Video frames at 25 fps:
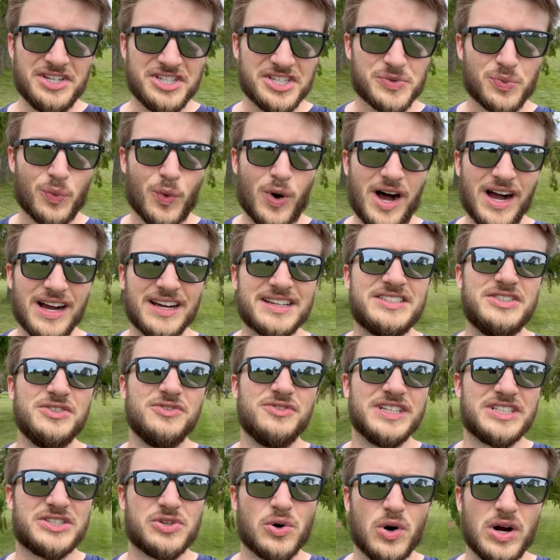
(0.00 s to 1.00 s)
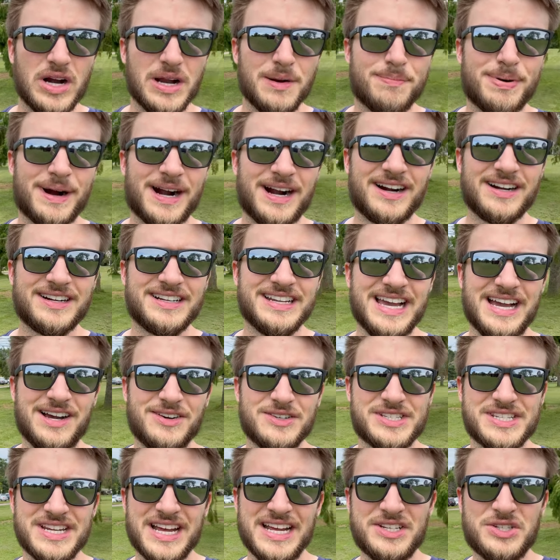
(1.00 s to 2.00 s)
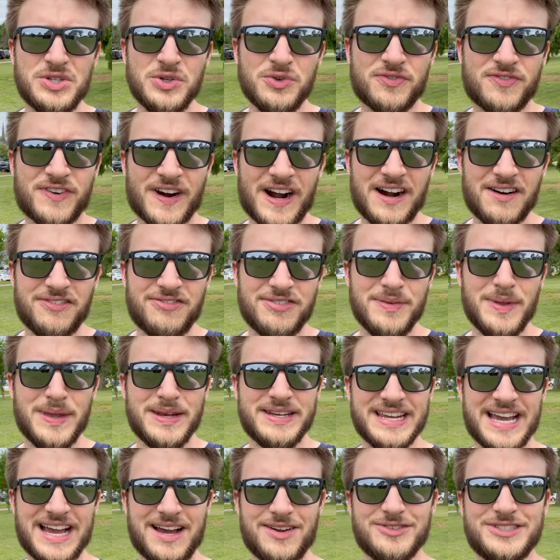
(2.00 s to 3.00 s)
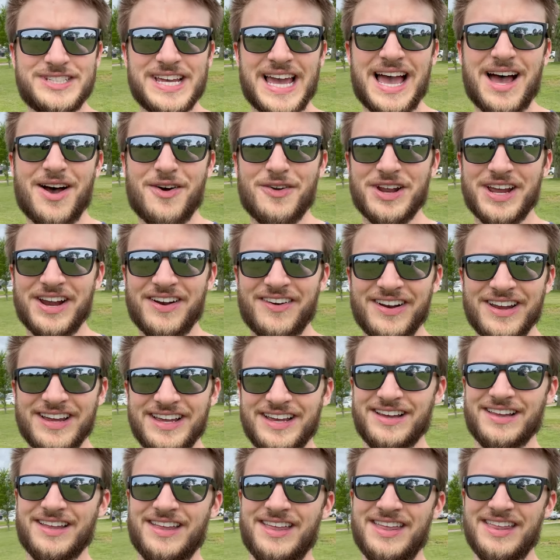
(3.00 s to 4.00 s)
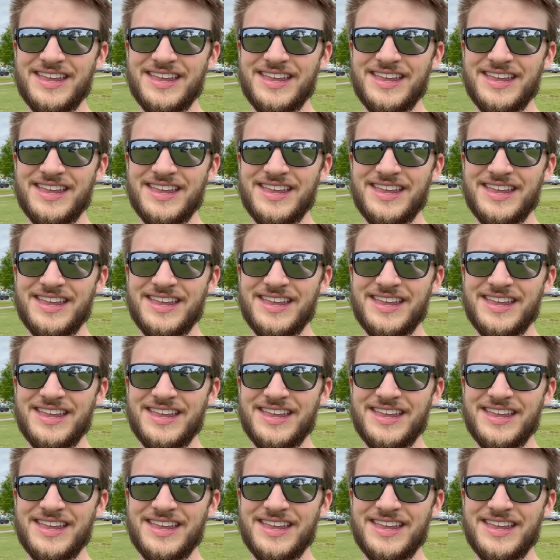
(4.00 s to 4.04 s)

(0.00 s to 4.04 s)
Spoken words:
just walked to Victoria Park now. It's not too far from the downtown area.